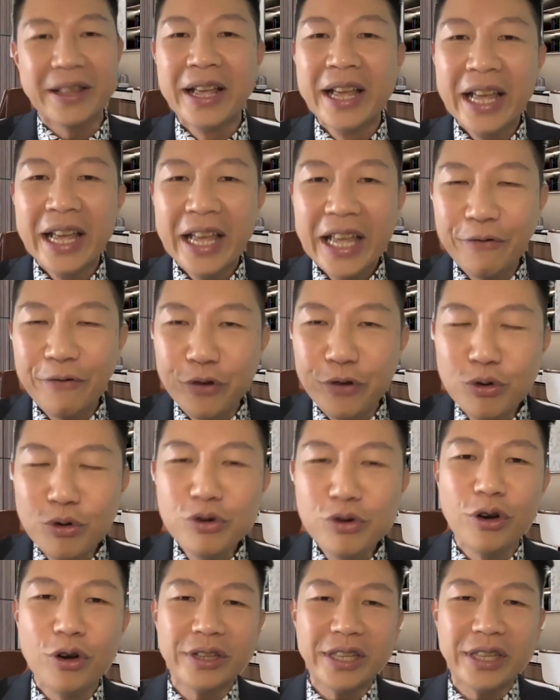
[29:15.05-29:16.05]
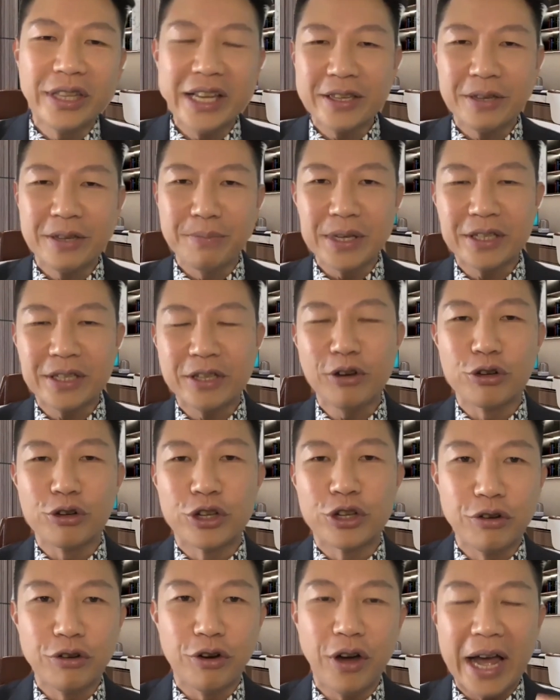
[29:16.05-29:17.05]
if you notice, Mr.
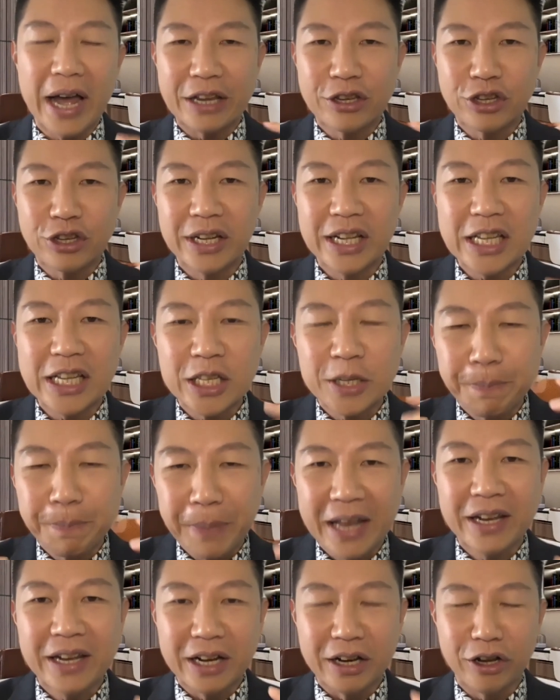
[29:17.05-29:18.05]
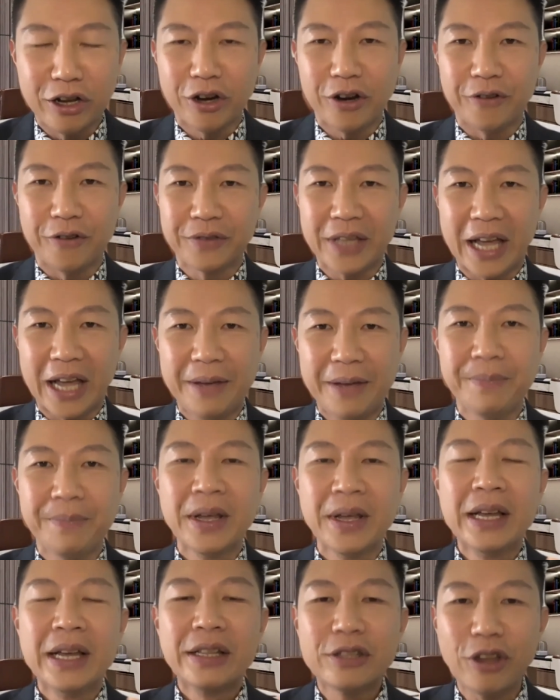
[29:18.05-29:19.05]
Ohshiro actually spent a lot of time
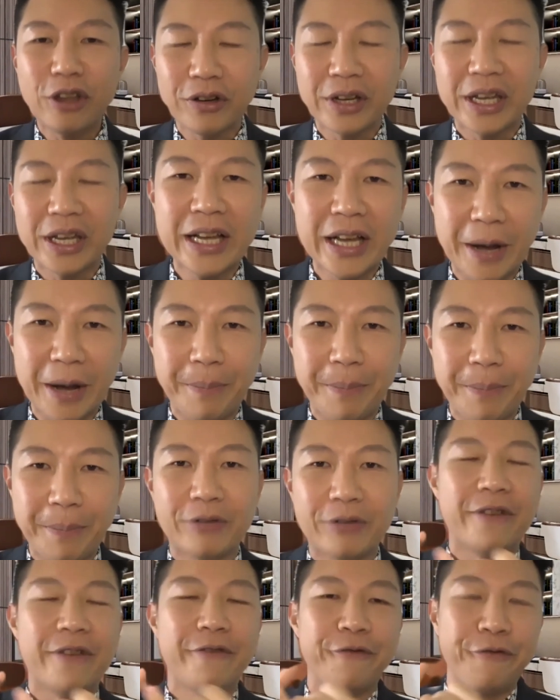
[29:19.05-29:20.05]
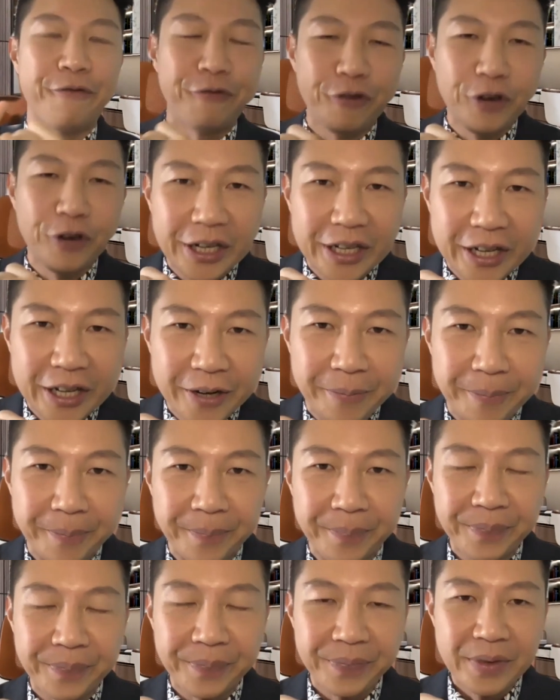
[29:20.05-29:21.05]
talking about that freedom,
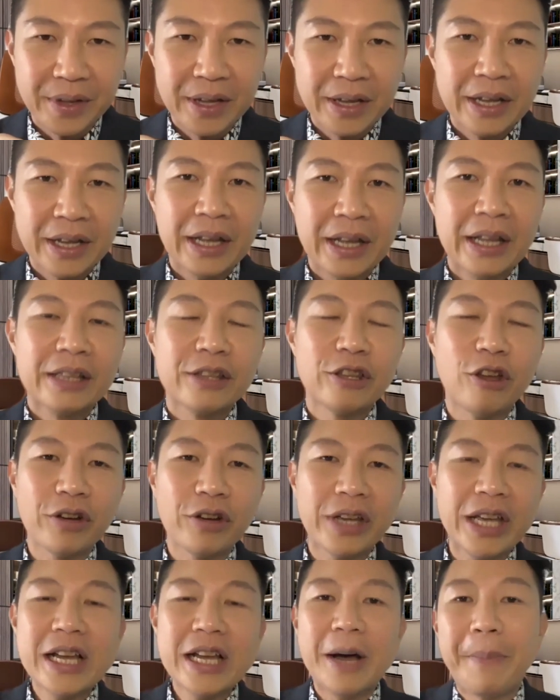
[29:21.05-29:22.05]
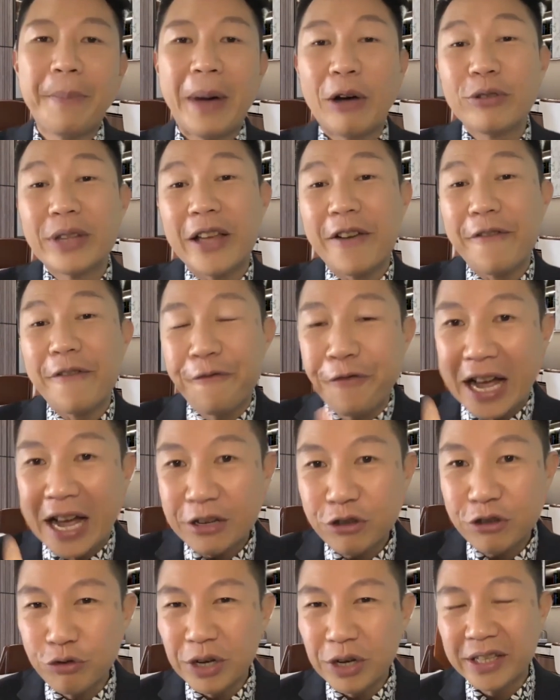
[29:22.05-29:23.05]
talking about that
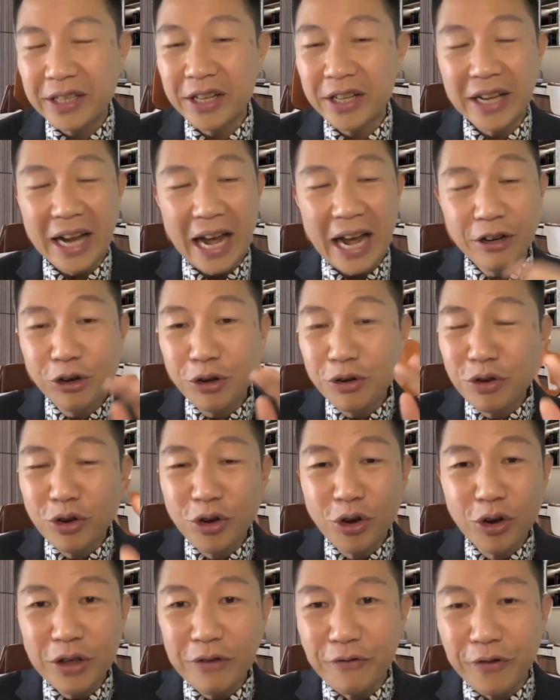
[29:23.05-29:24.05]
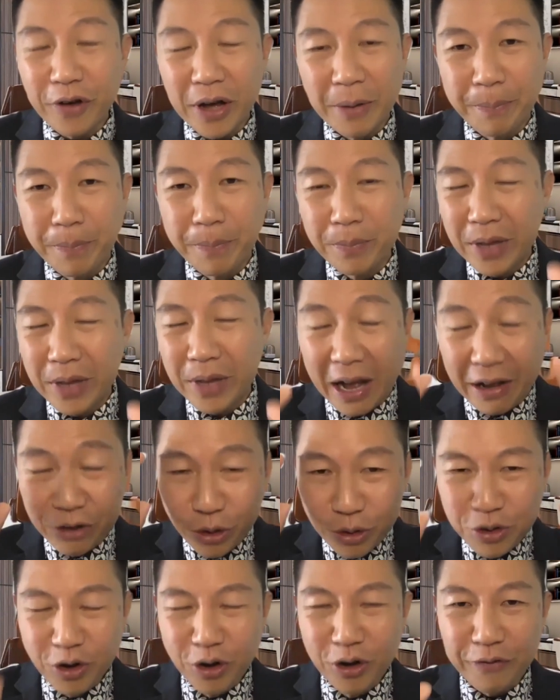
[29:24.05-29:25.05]
fast return. I don't know
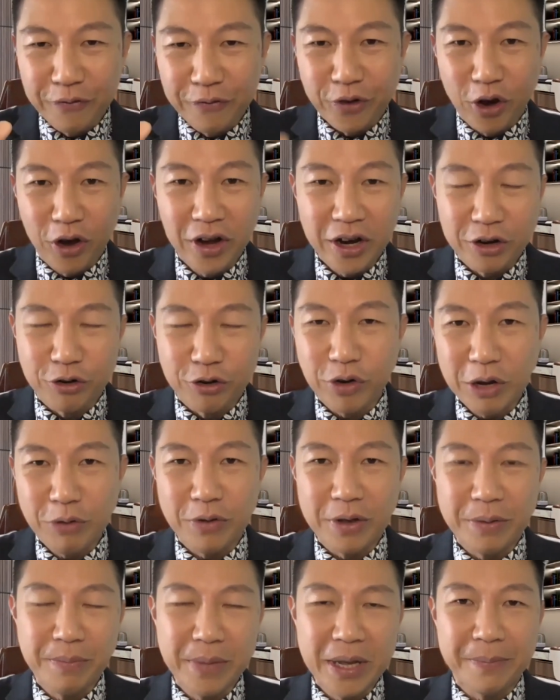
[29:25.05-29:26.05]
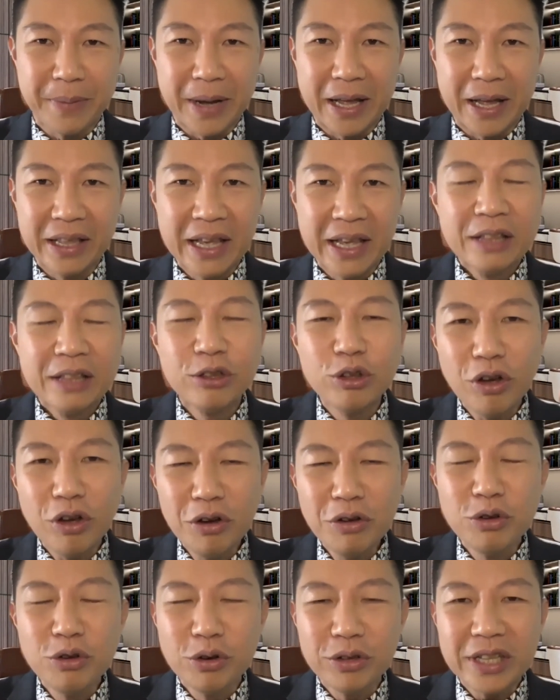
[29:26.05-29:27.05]
if y'all agree with me, but do
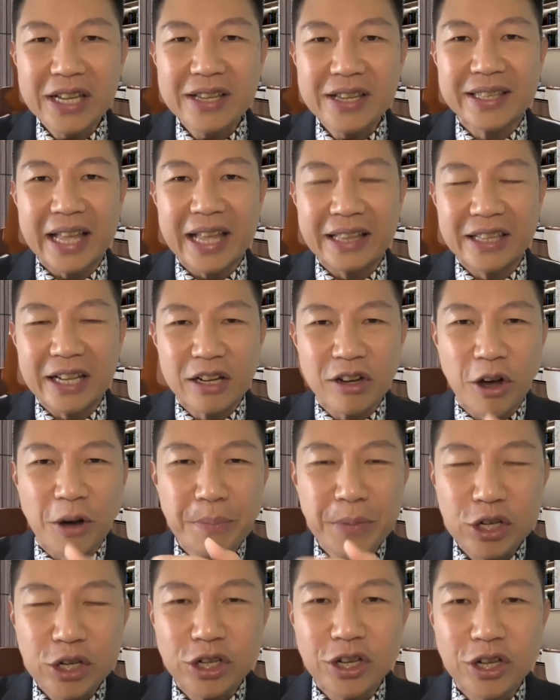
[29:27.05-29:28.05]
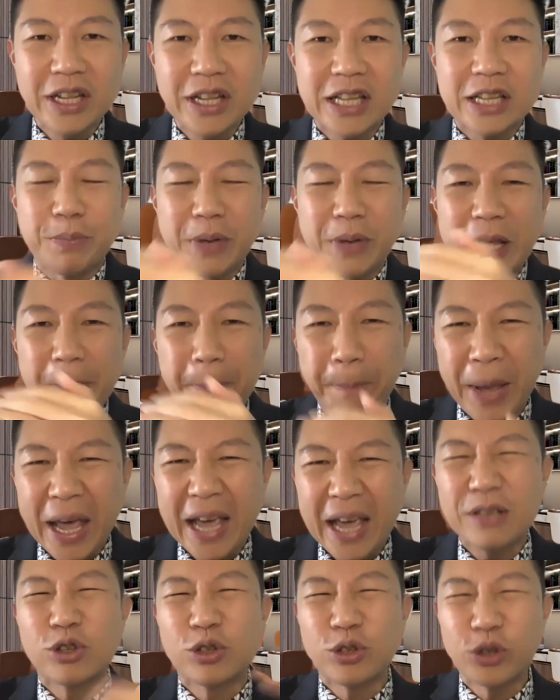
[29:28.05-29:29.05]
y'all notice that the commission is being
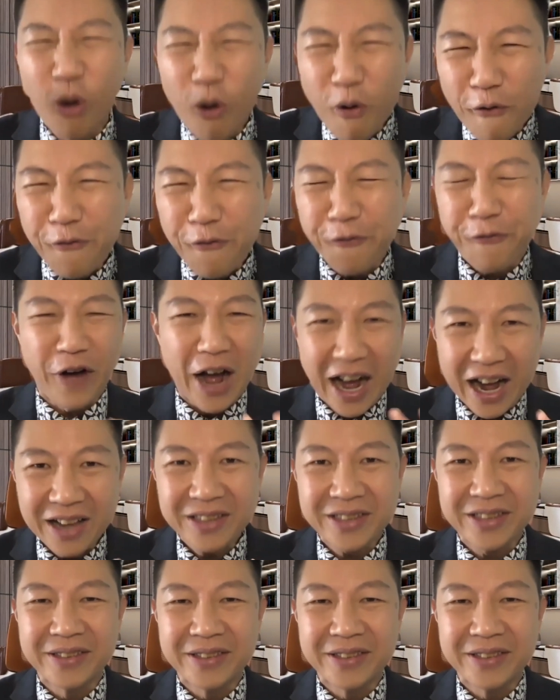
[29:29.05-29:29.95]
paid so fast,